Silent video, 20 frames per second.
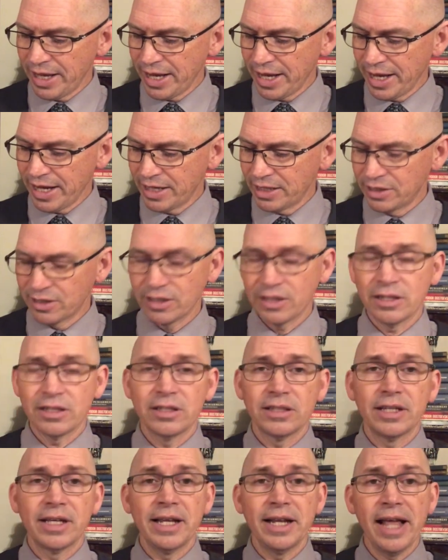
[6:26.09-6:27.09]
and
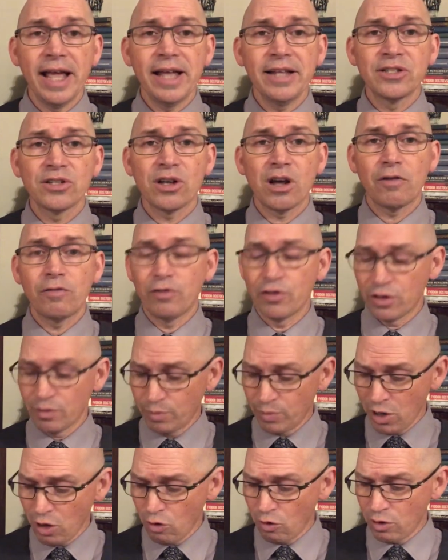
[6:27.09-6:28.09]
it ends off with a
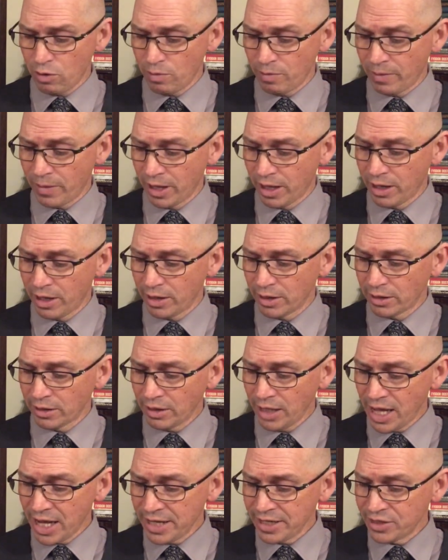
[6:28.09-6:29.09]
poem,
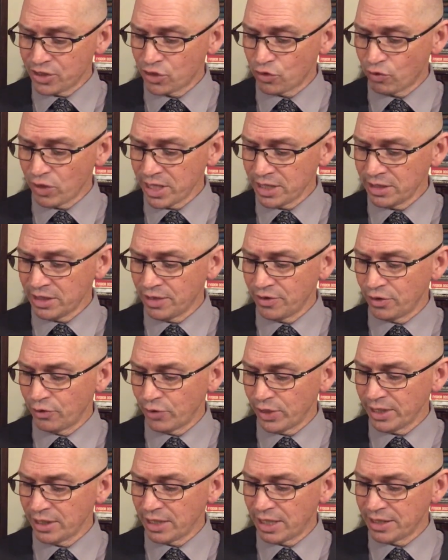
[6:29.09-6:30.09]
Lines Written in the
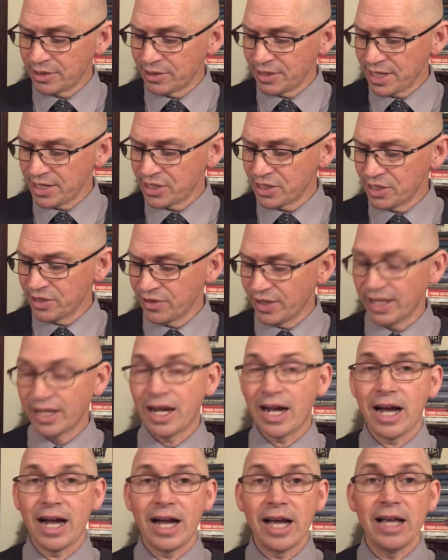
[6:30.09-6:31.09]
Realization That
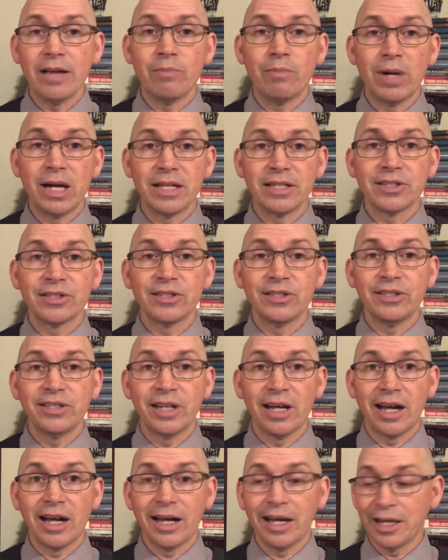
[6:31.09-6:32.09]
I Must
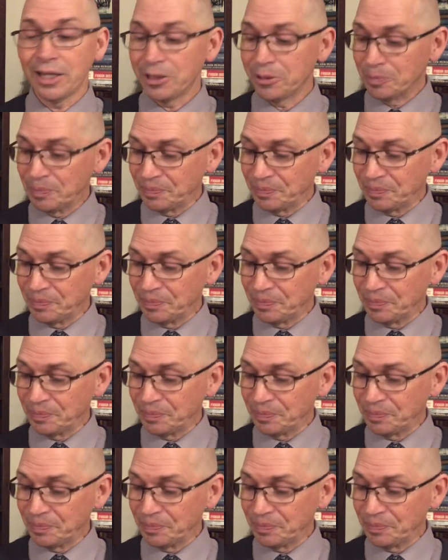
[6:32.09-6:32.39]
Die.